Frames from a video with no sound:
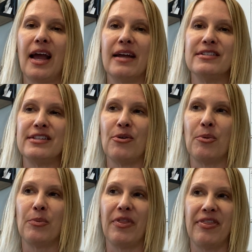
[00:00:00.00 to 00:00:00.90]
And
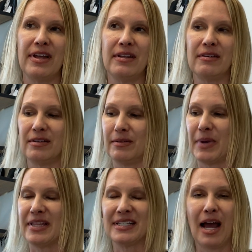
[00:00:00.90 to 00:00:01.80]
so then
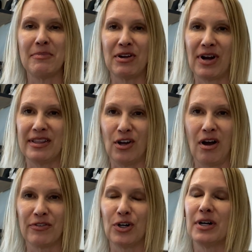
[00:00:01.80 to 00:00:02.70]
by the time they write the
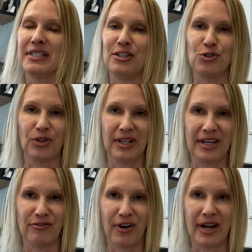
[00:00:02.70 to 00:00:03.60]
offer, it's usually
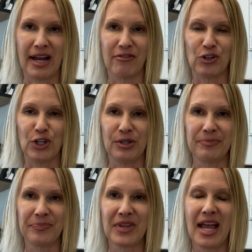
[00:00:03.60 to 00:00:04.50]
late Friday
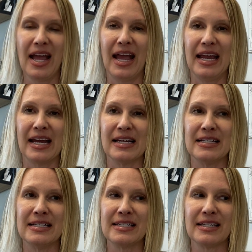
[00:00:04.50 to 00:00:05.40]
afternoon,
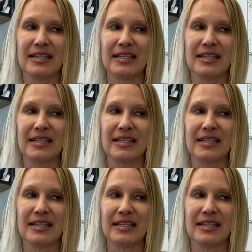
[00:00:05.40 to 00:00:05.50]
and